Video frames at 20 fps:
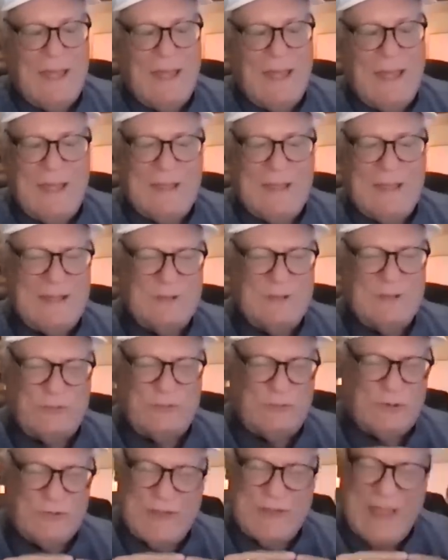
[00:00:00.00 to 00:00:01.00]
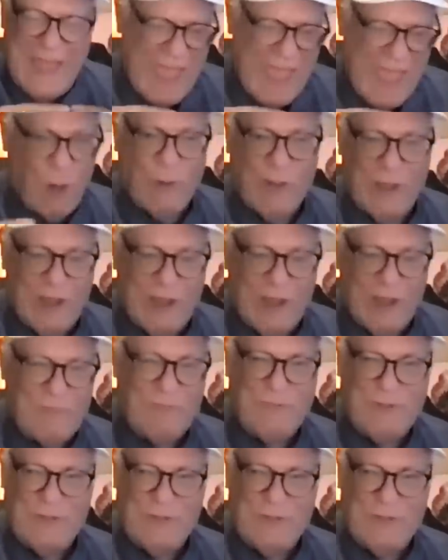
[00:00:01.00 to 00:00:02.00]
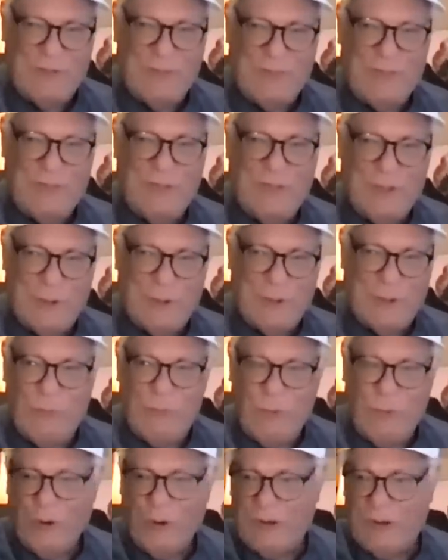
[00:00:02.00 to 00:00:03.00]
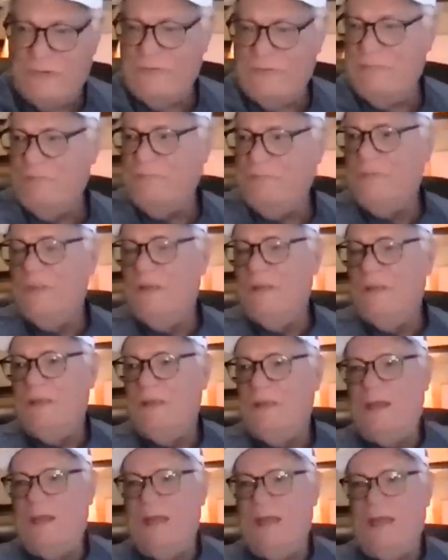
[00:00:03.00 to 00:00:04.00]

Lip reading: just how everything works. And